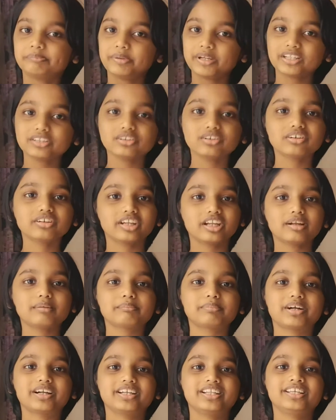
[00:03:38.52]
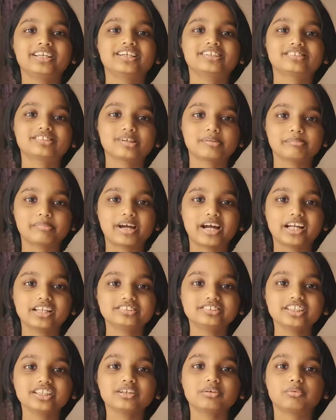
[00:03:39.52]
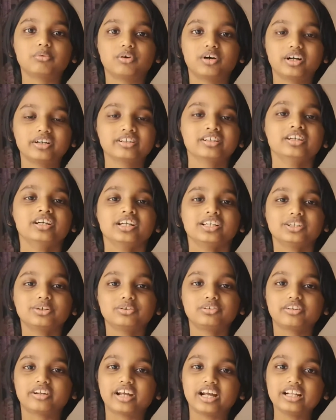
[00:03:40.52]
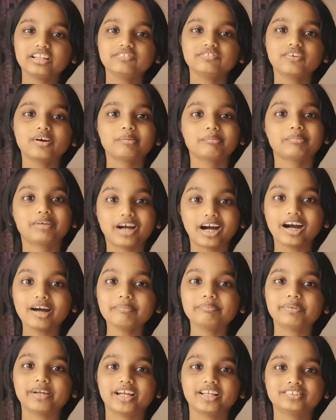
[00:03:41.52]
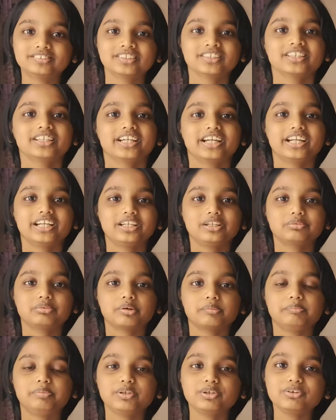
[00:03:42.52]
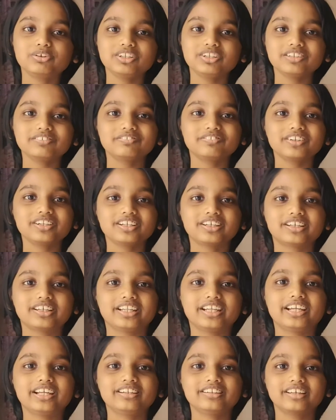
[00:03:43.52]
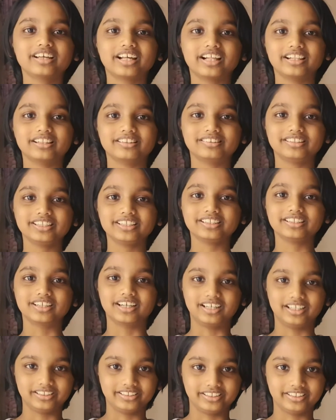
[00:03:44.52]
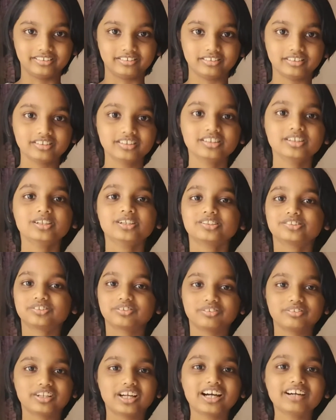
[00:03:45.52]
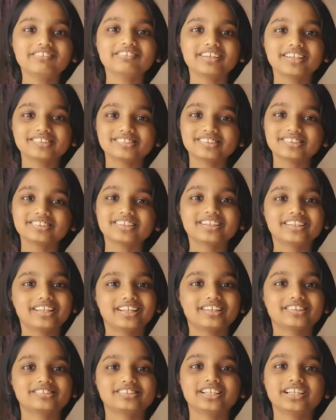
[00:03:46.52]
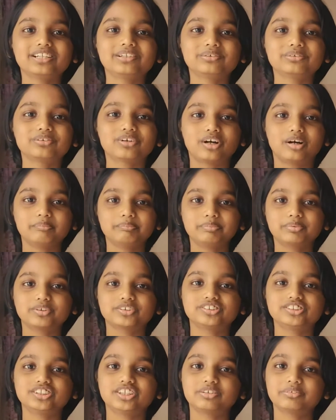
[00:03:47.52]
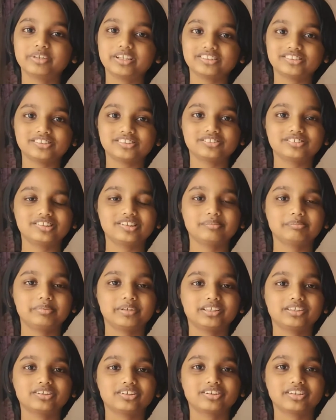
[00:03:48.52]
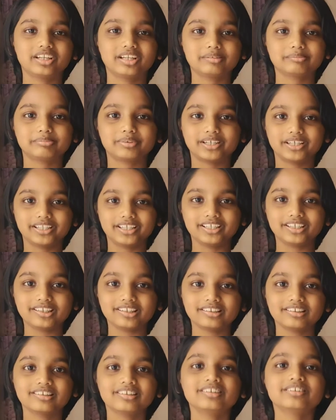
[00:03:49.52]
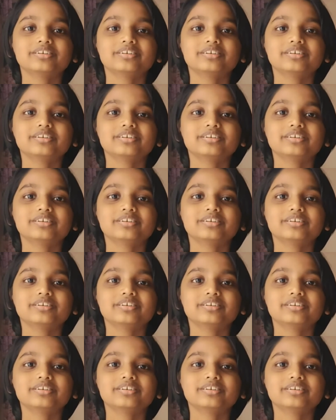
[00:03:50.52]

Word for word: Green Buddy is the magic wand to transform garbage into a beautiful green healthy garden. So now isn't it easy to compost your waste using Green Buddy?